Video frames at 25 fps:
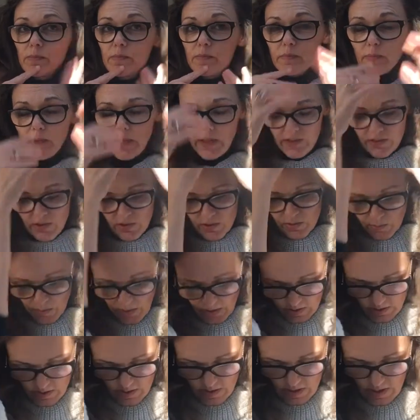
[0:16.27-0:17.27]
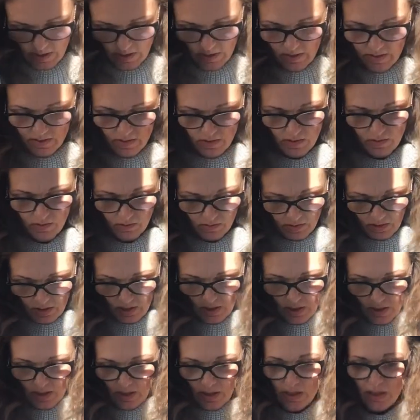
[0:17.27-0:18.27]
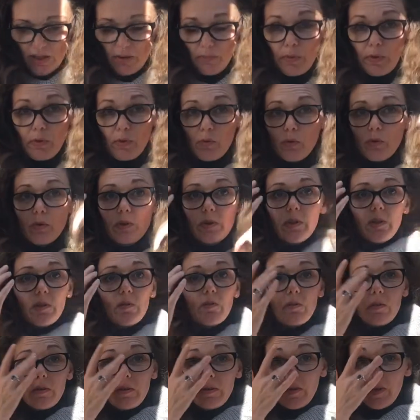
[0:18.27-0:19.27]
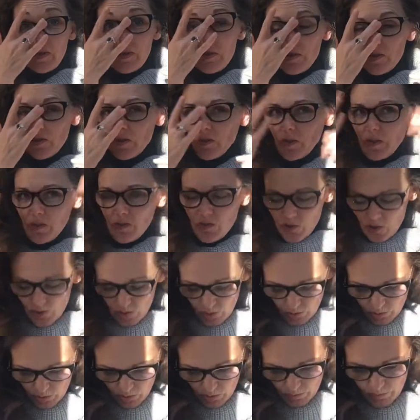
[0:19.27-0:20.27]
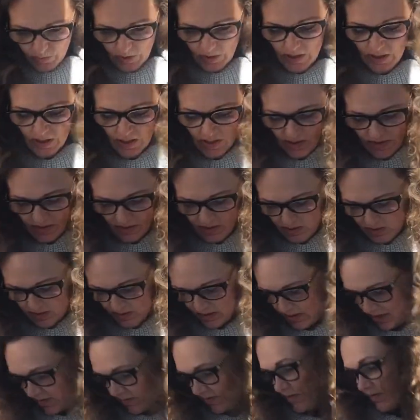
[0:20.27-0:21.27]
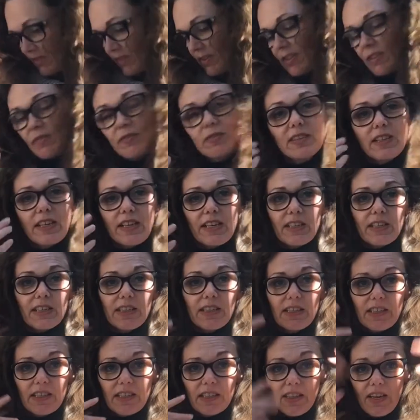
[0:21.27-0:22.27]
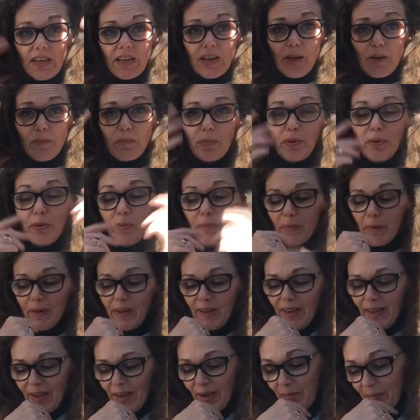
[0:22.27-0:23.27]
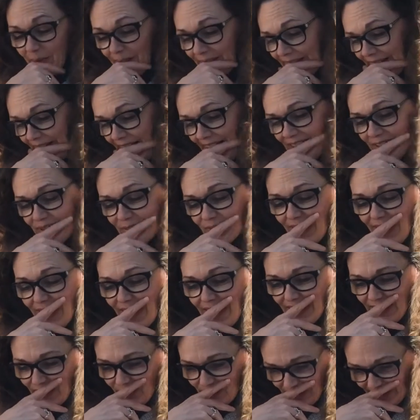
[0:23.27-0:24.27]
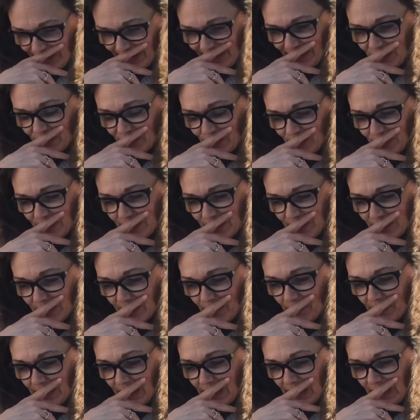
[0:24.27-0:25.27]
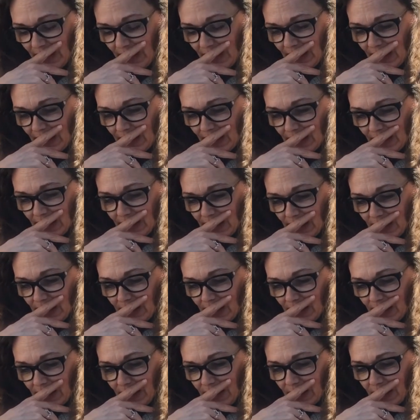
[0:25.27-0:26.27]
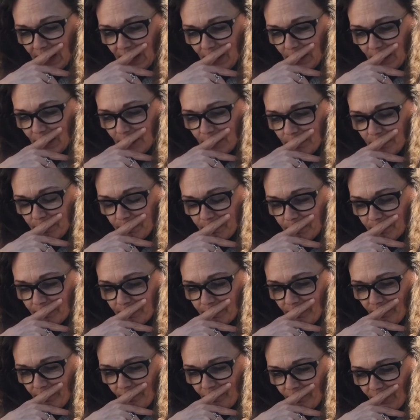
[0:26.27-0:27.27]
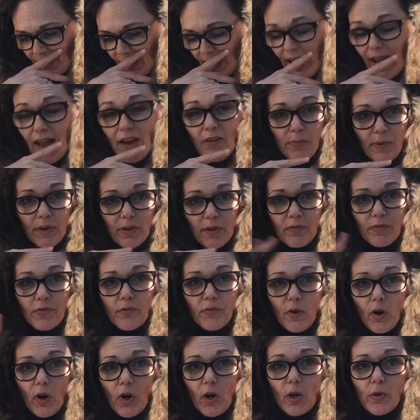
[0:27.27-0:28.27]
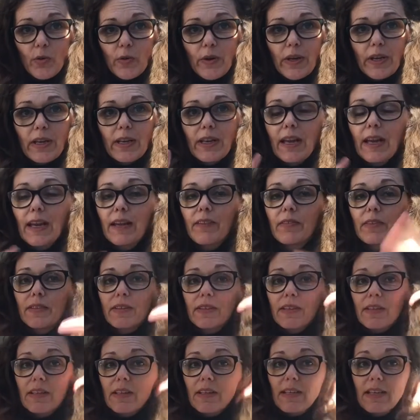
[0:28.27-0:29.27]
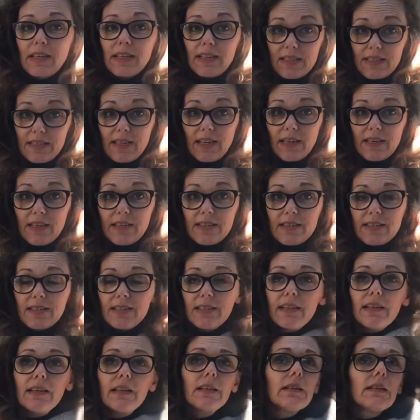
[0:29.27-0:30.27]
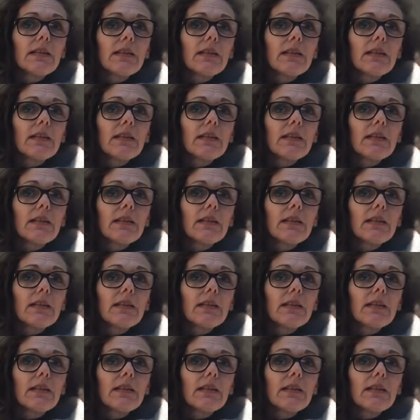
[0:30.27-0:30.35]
I just meditated, and I've been working all day, so excuse my hair and everything. I was like, got up. My guys were like, okay, do something. Um, I've been following everything intensely.